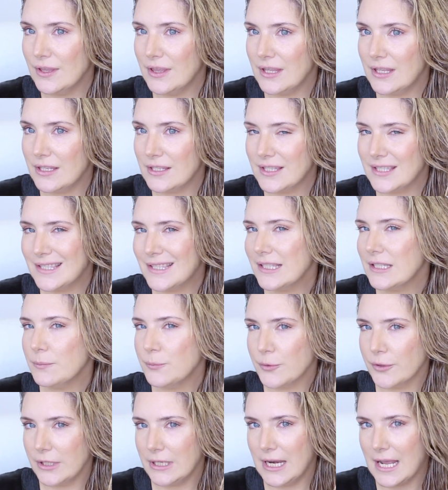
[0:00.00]
the
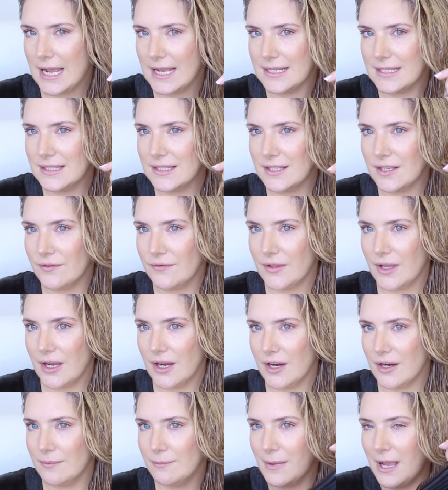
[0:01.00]
slipperiness of the
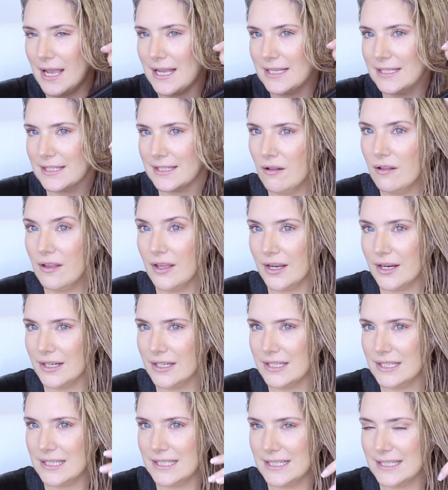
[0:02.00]
hair mask. All hair
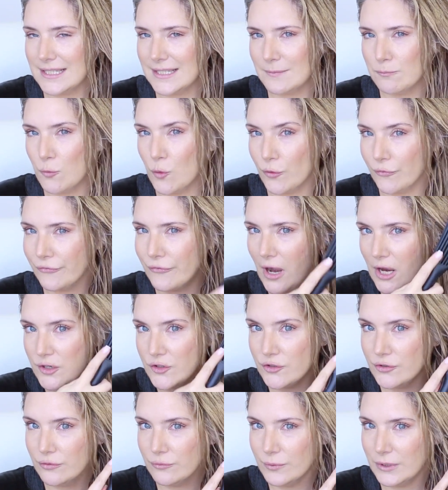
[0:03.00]
is more
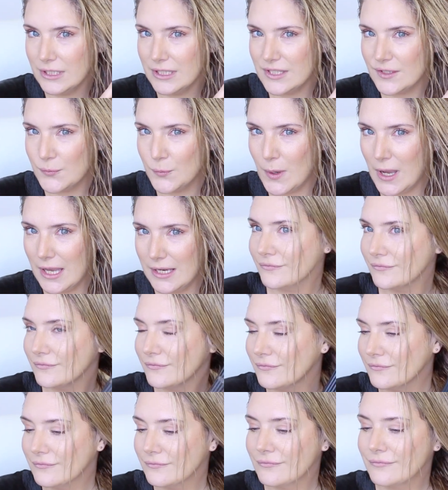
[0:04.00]
fragile when it's wet, so I
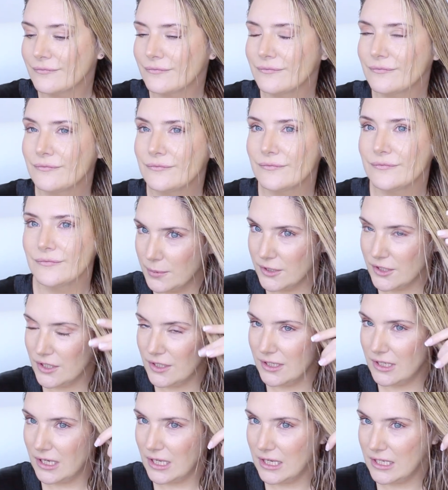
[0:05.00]
usually take the
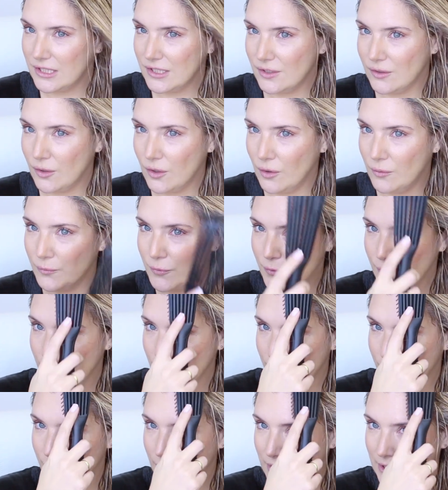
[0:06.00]
opportunity to comb
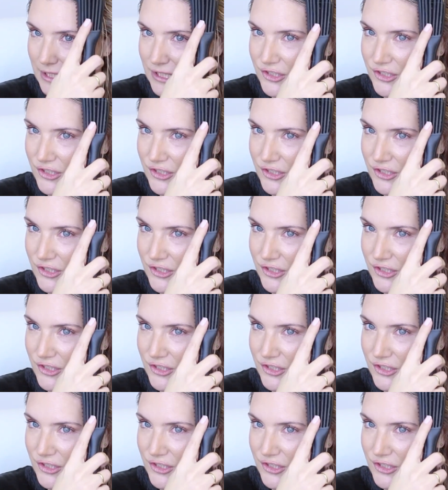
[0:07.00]
through really